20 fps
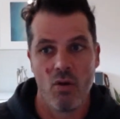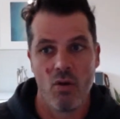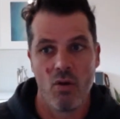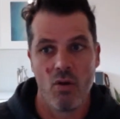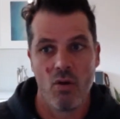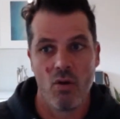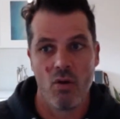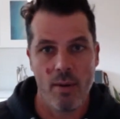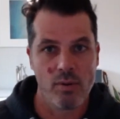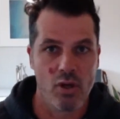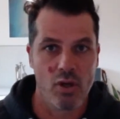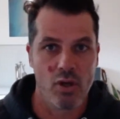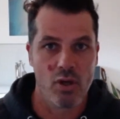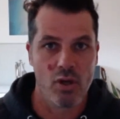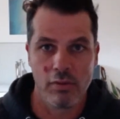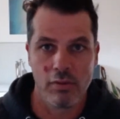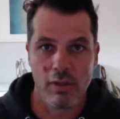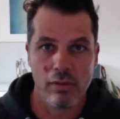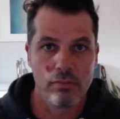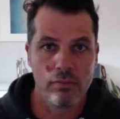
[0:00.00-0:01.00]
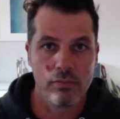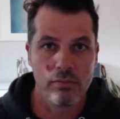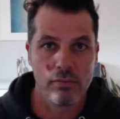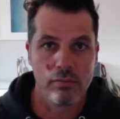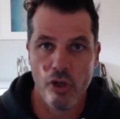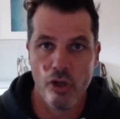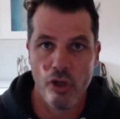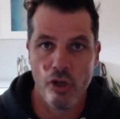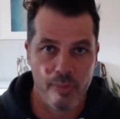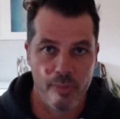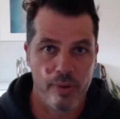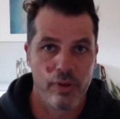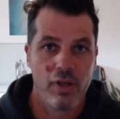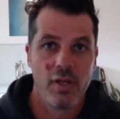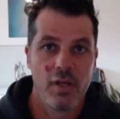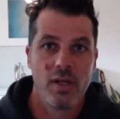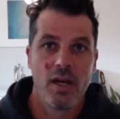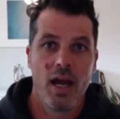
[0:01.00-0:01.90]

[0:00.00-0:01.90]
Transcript: or Amazon Europe.